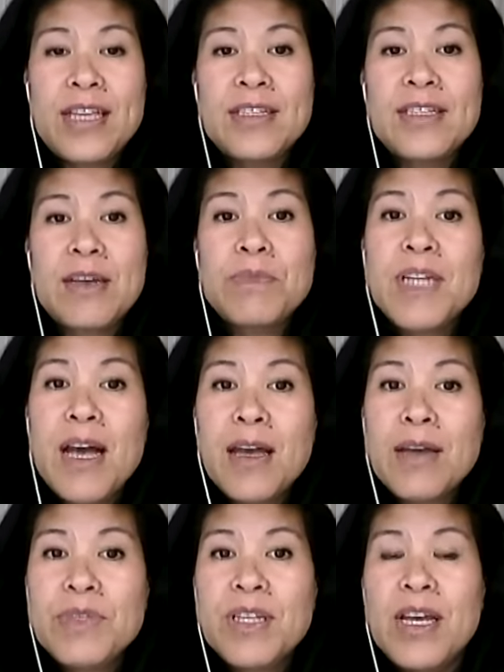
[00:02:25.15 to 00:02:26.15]
And
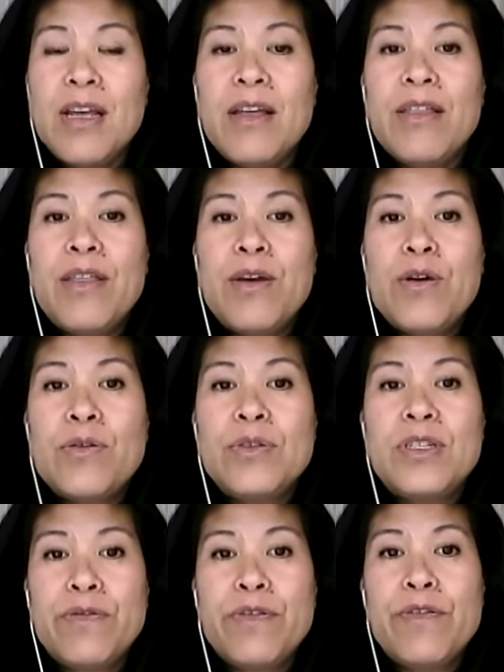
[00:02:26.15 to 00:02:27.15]
sometimes
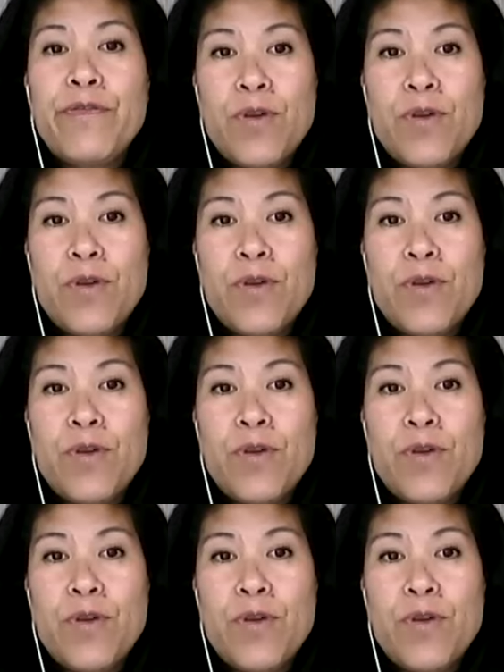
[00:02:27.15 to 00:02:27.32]
those different